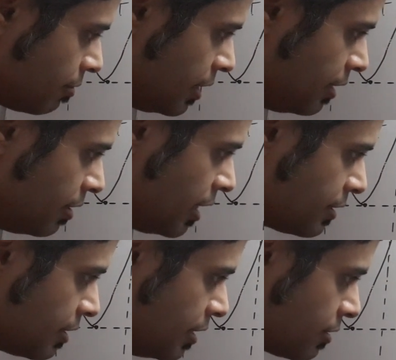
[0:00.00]

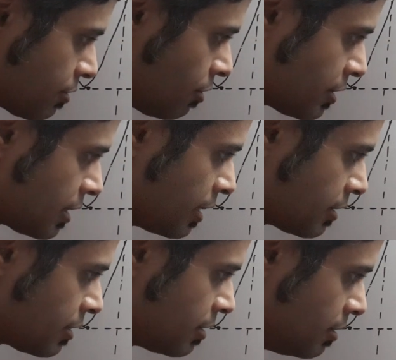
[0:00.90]
erase this cos
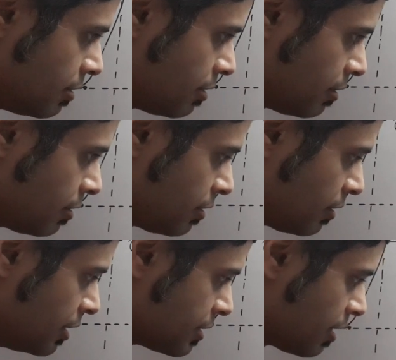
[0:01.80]
x,
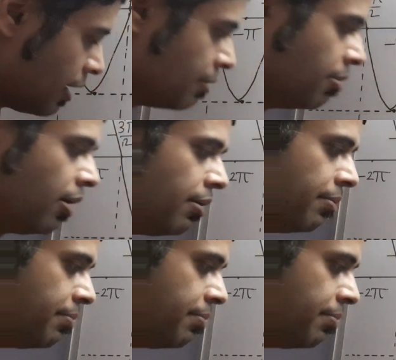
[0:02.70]
this label.